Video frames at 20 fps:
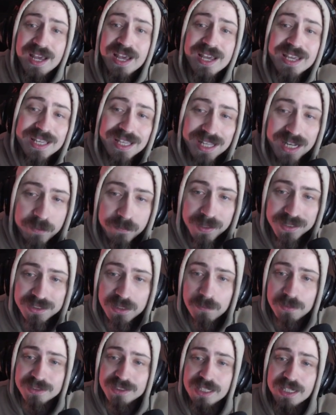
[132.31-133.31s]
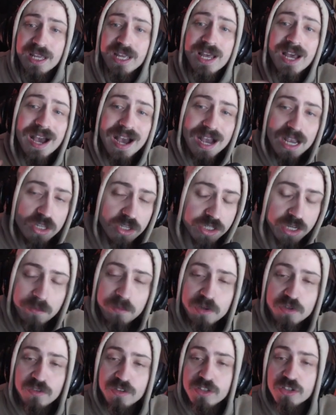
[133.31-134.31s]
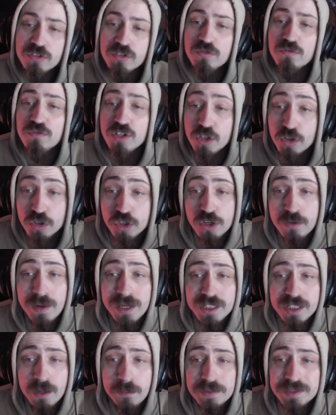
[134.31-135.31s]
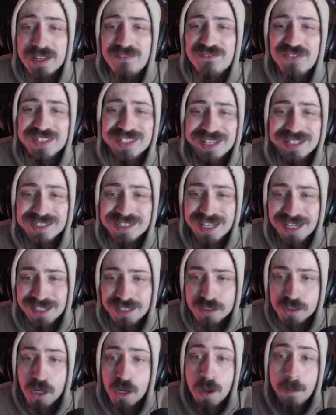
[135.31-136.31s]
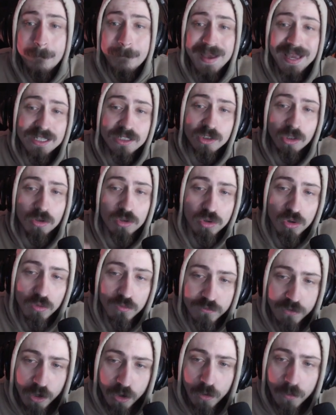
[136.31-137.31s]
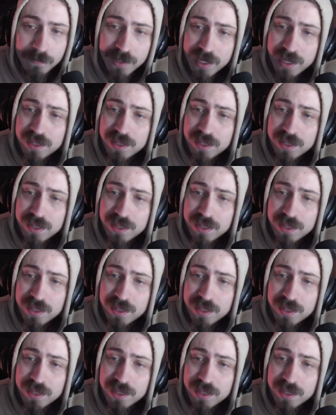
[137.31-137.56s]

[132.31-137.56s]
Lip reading: healing by 10%, and your damage reduction by 10% for 10 seconds based on your roll.